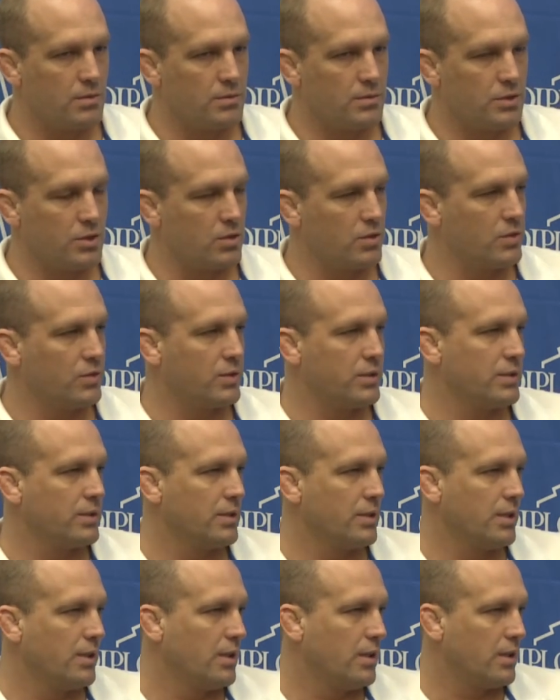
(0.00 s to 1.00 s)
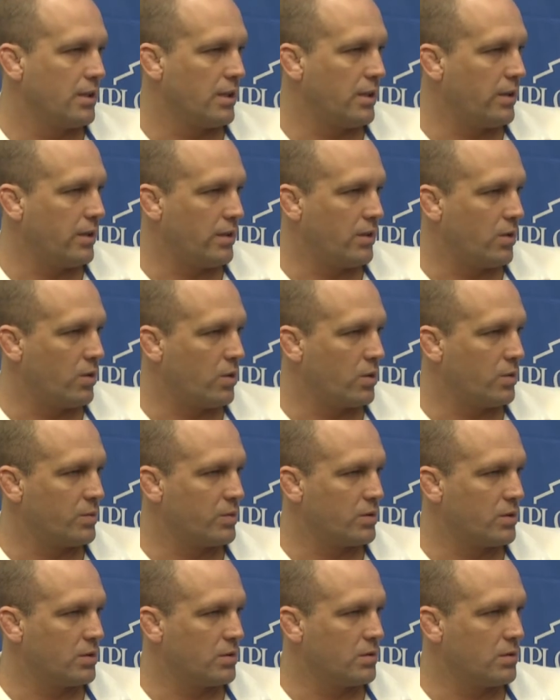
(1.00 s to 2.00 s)
Jersey, and then home.
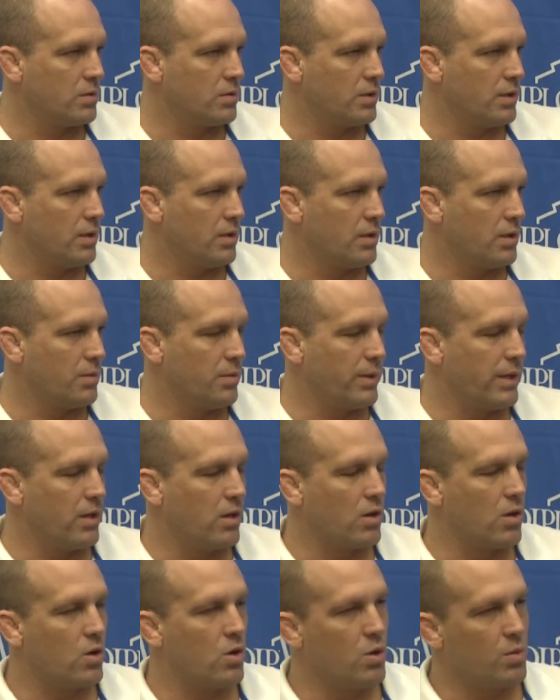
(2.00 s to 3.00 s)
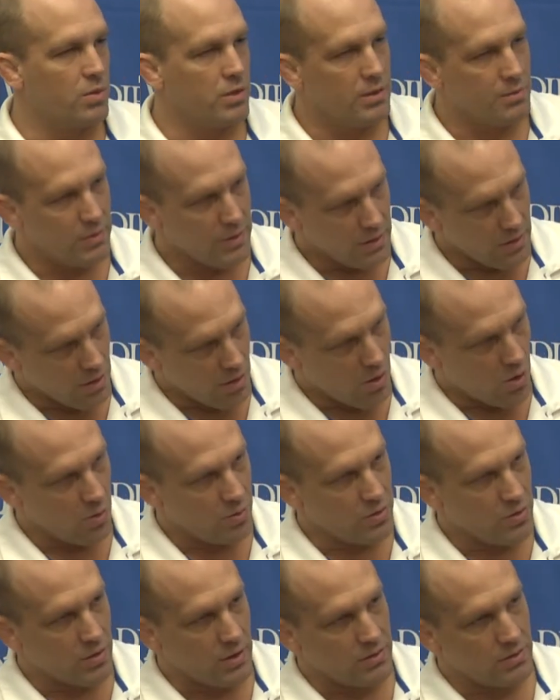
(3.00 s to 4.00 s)
So it made our
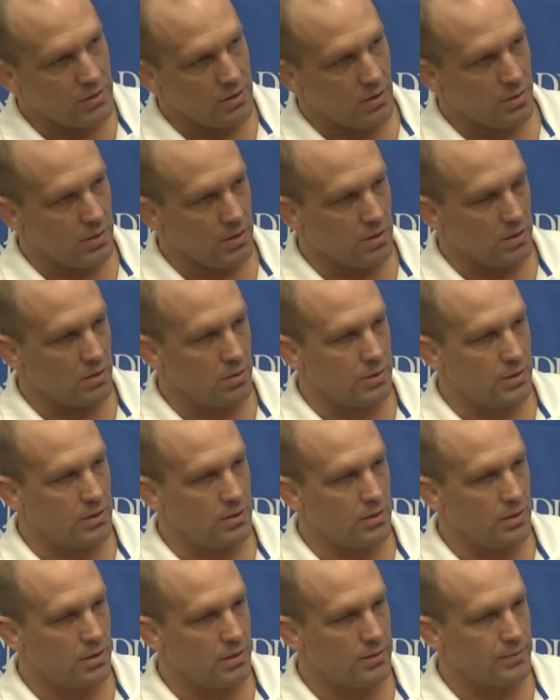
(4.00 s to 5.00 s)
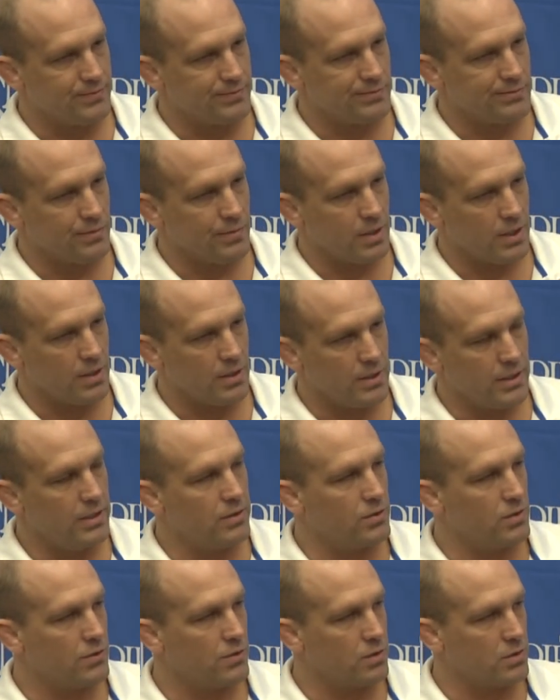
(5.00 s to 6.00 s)
home stress is going to be a little bit
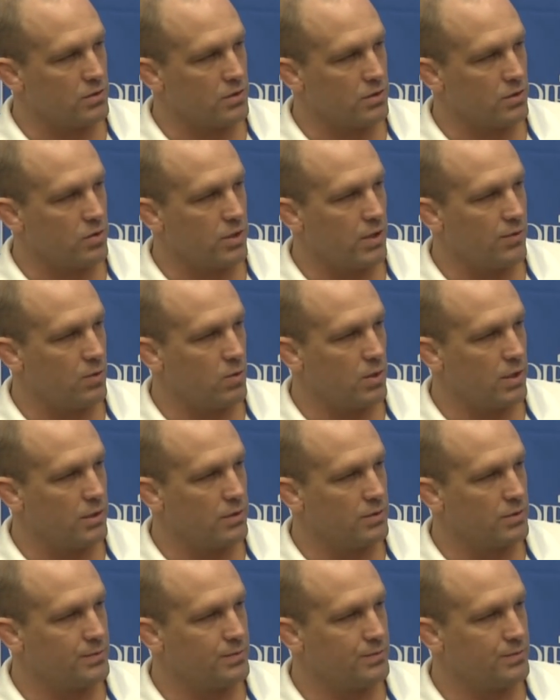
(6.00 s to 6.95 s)
easier for us on travel-wise.